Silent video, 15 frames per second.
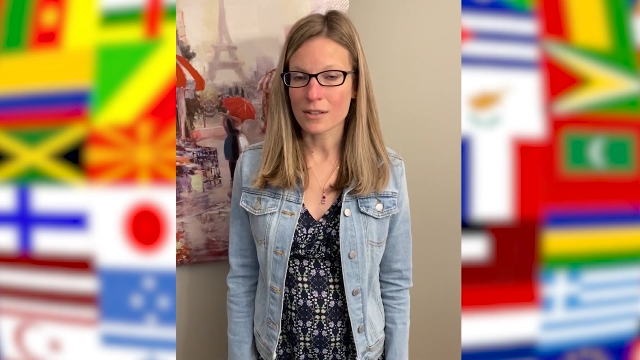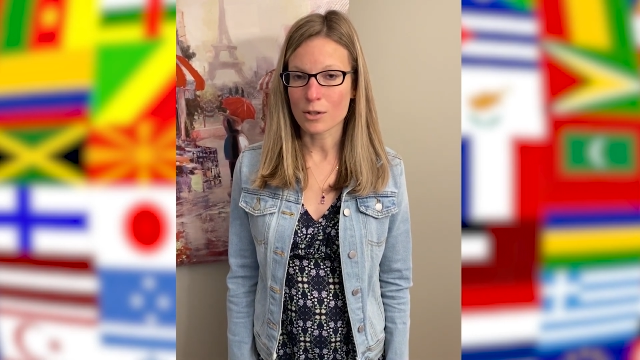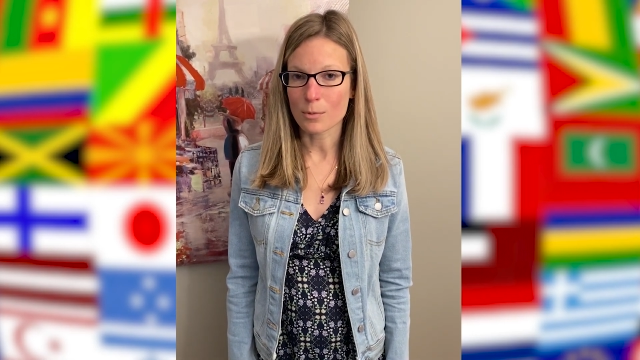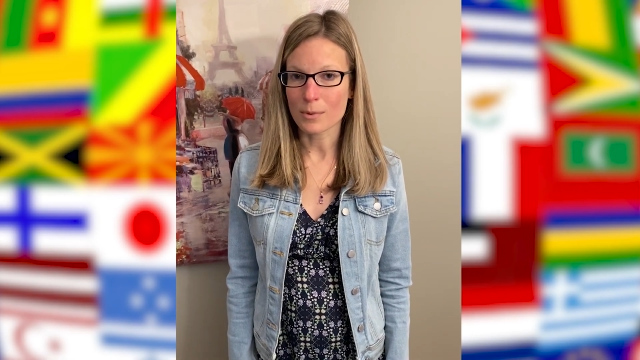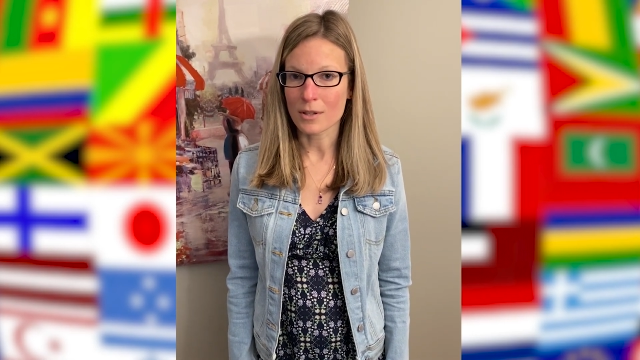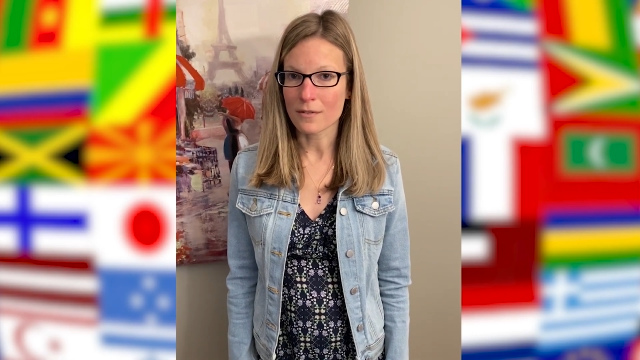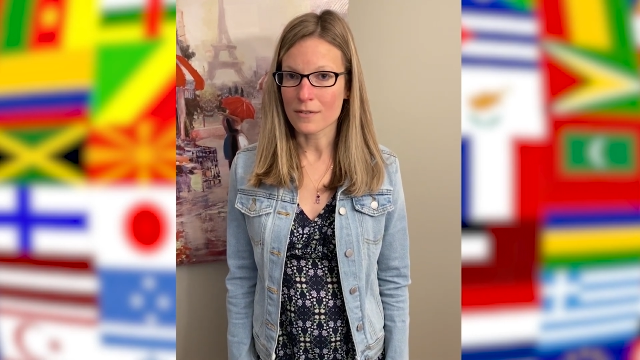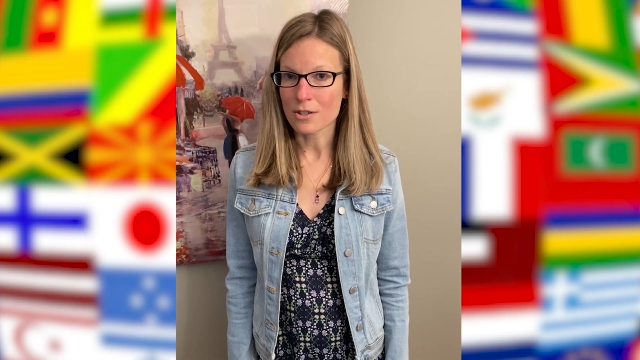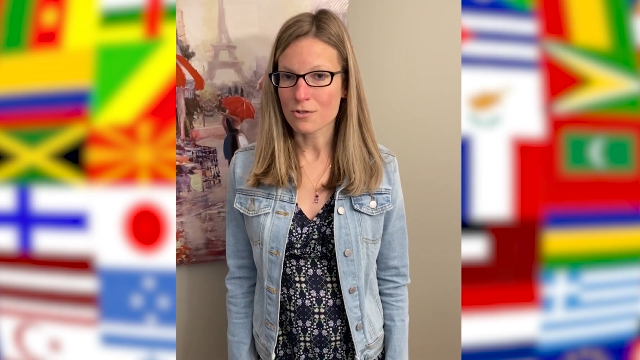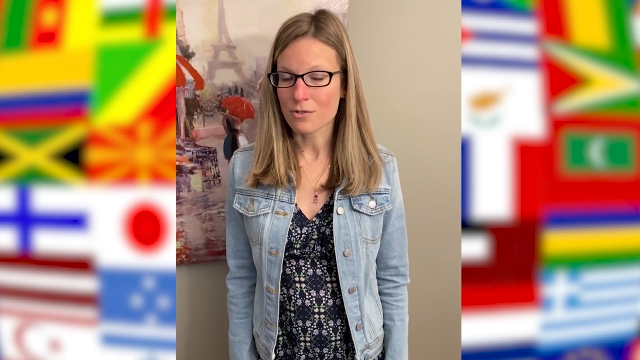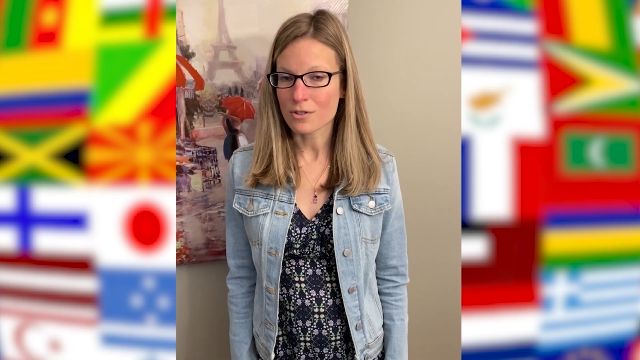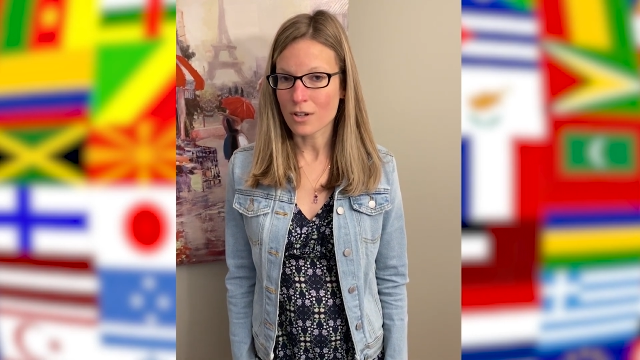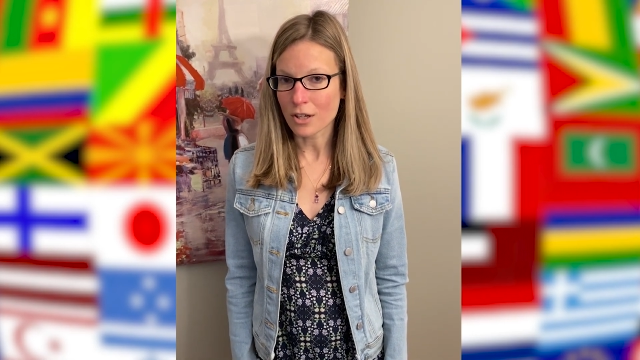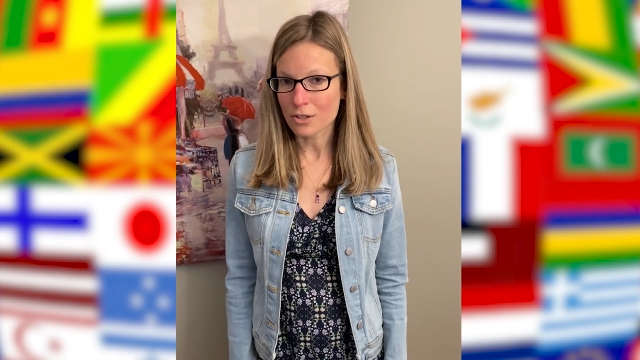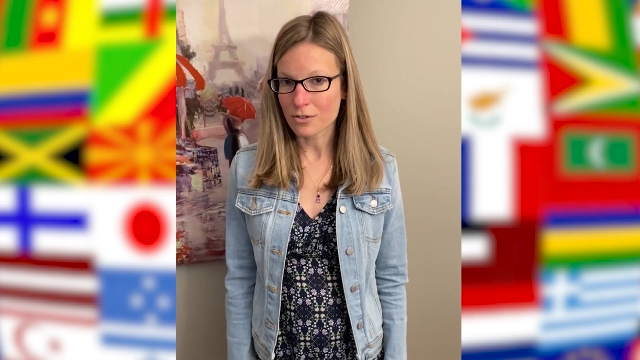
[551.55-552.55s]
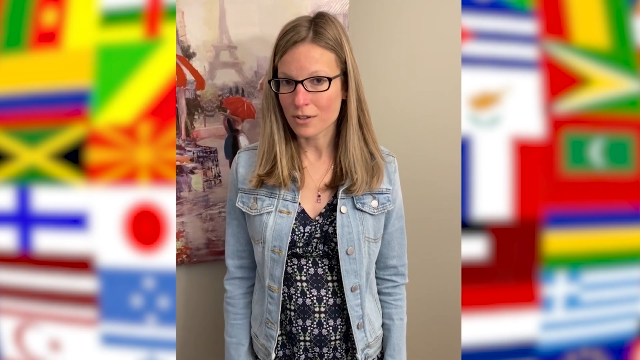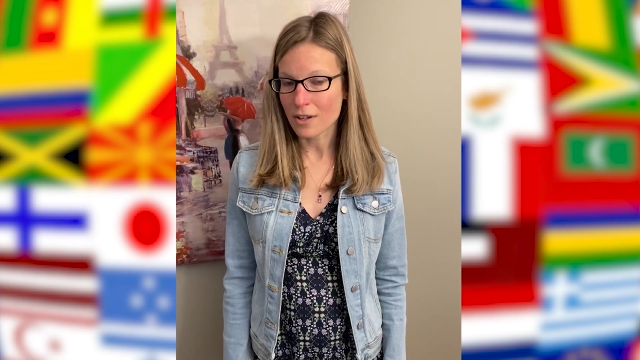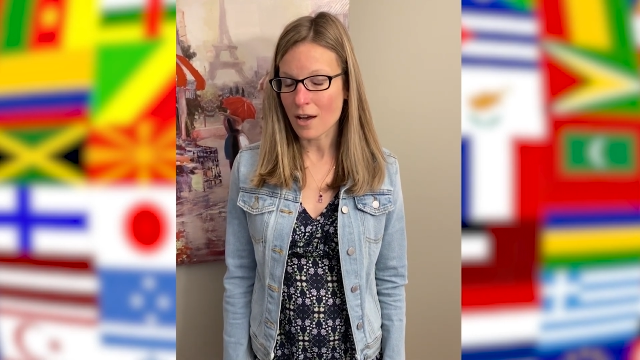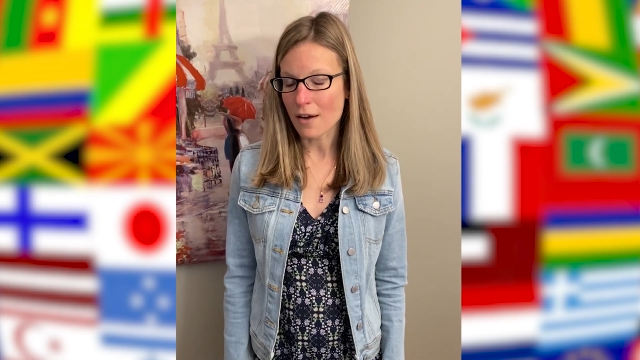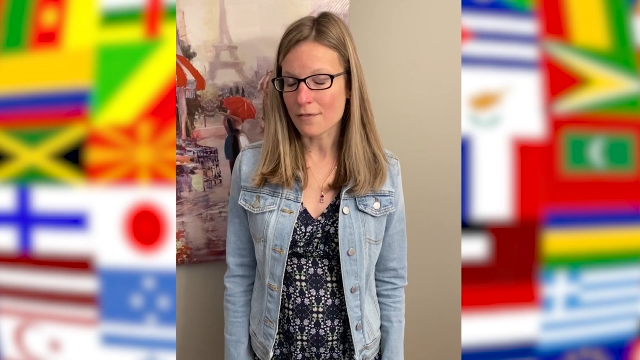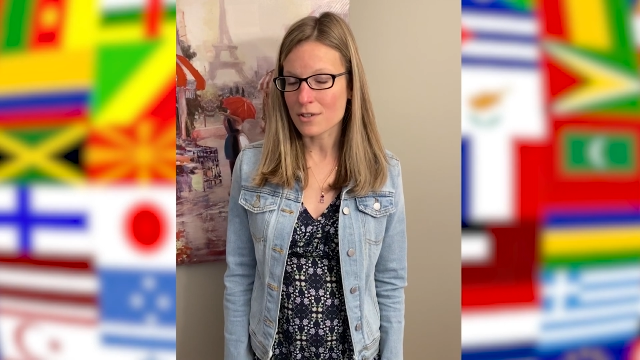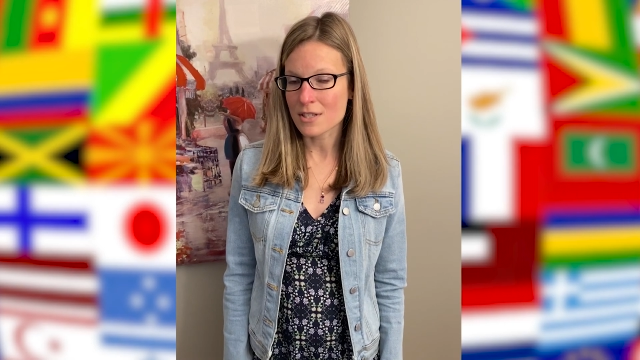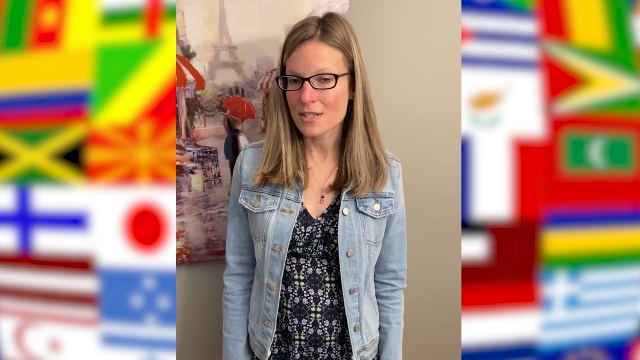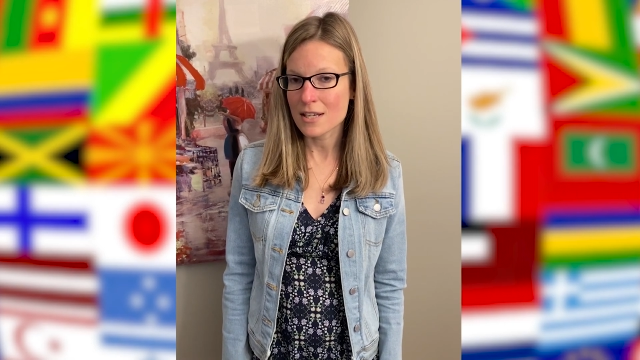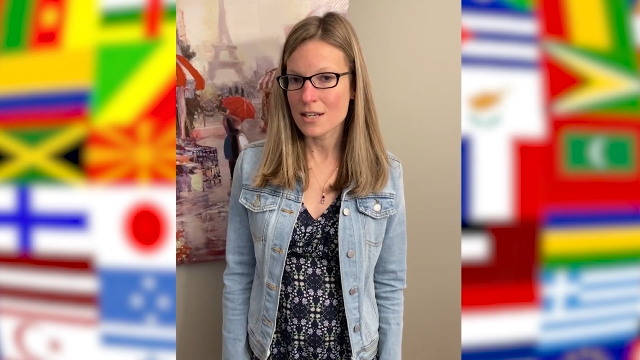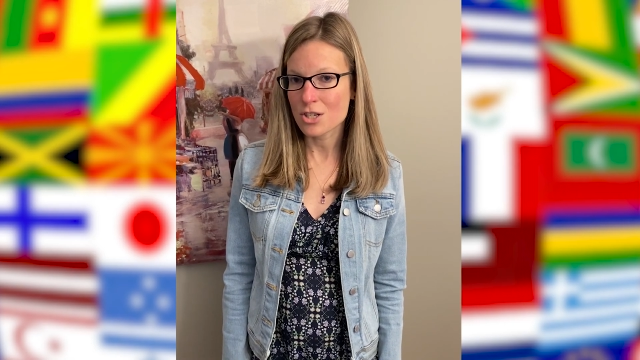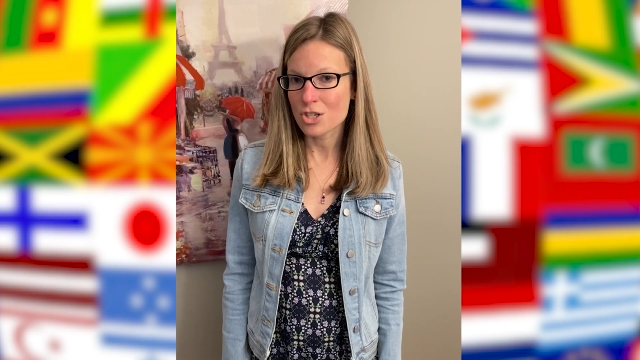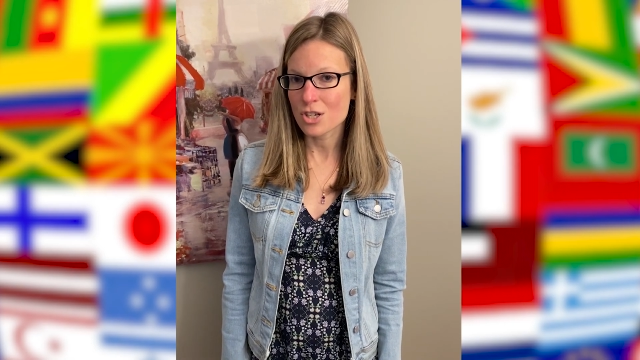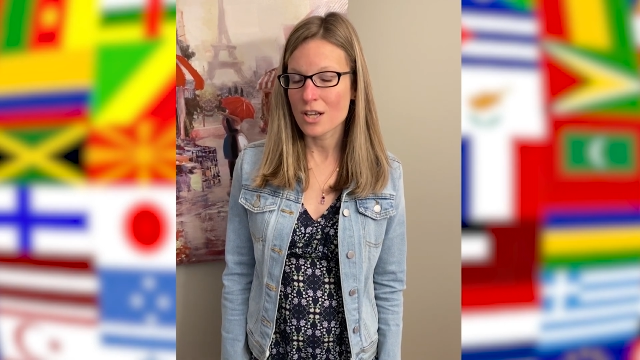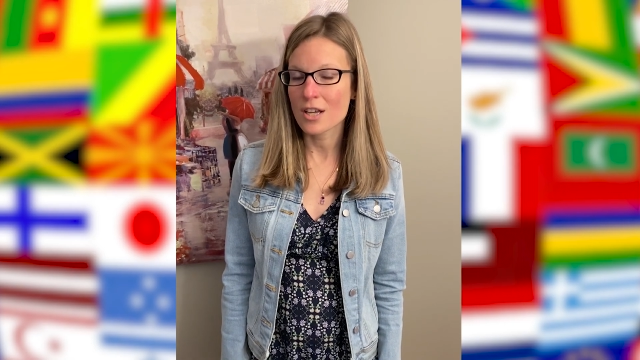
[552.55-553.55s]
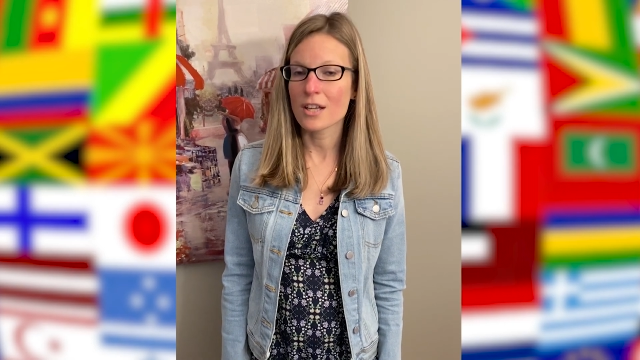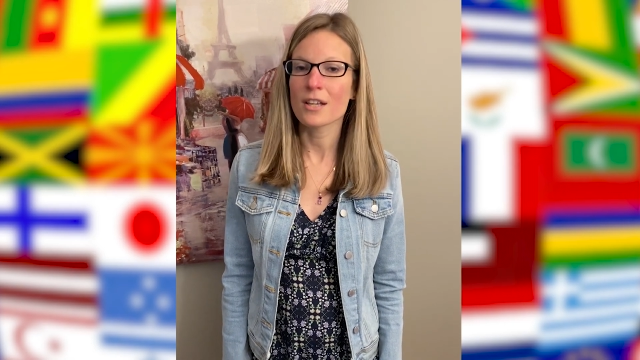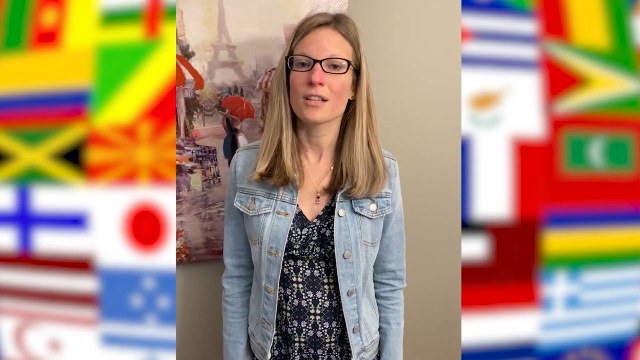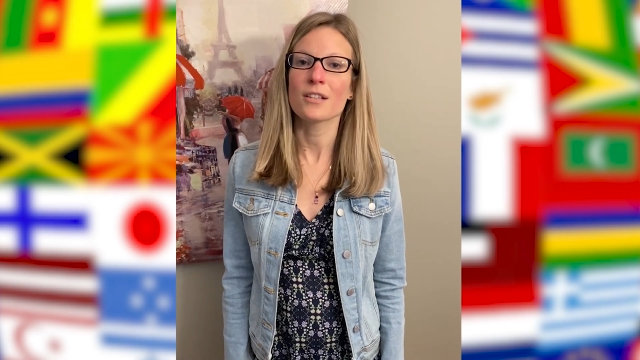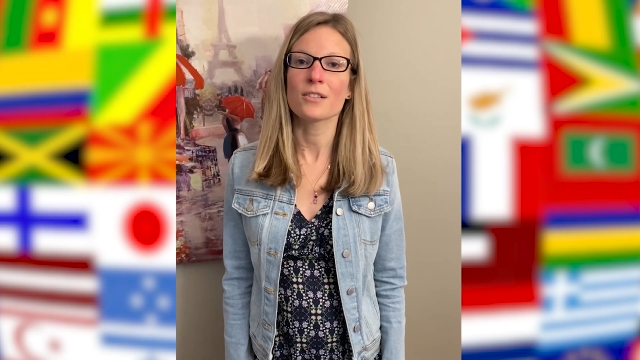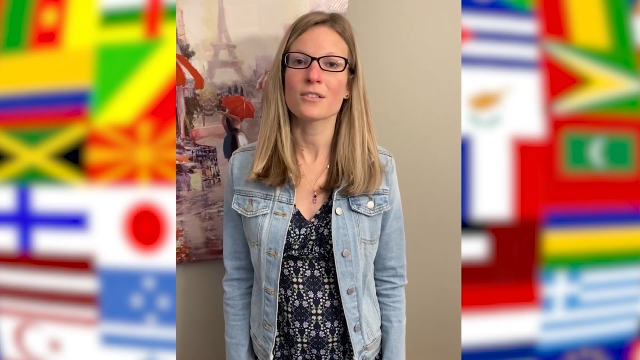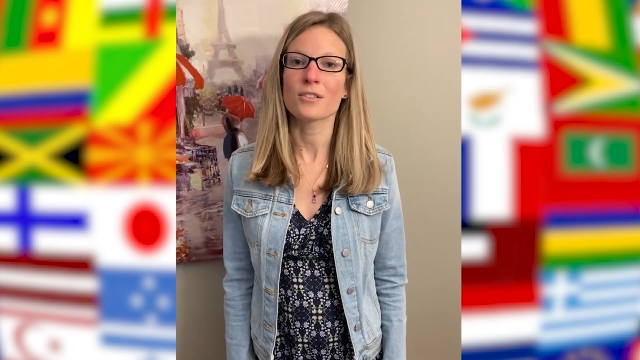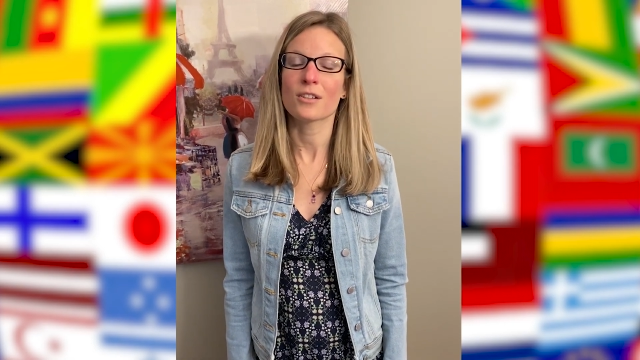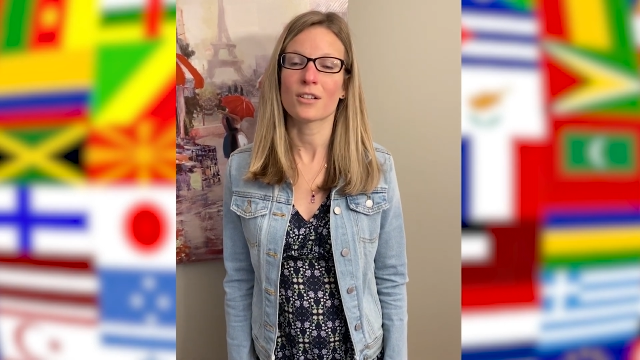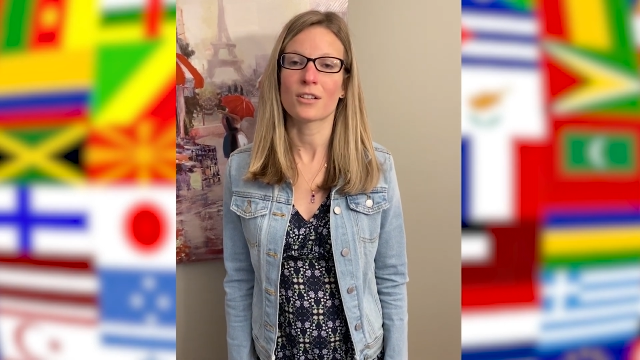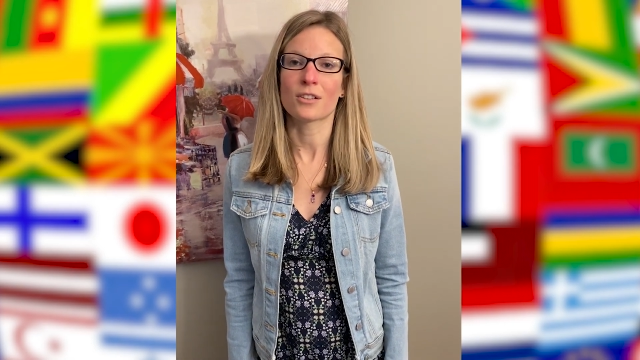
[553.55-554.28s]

little bit of introductory conversation.